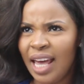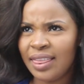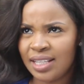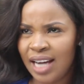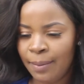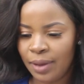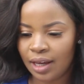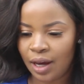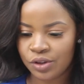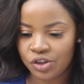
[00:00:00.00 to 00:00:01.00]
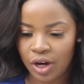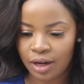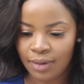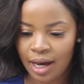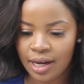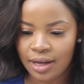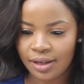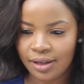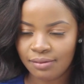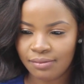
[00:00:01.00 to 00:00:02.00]
At the time, I think I was doing my
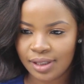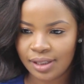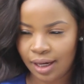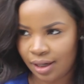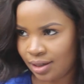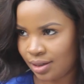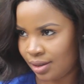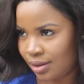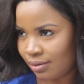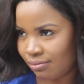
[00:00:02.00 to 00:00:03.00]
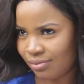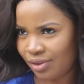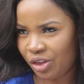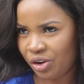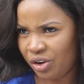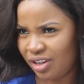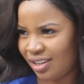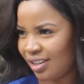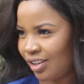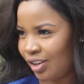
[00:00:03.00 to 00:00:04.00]
second, third
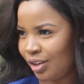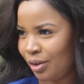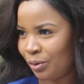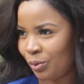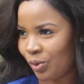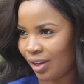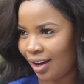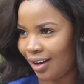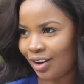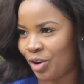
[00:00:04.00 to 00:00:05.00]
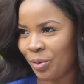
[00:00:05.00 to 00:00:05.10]
year of, I can't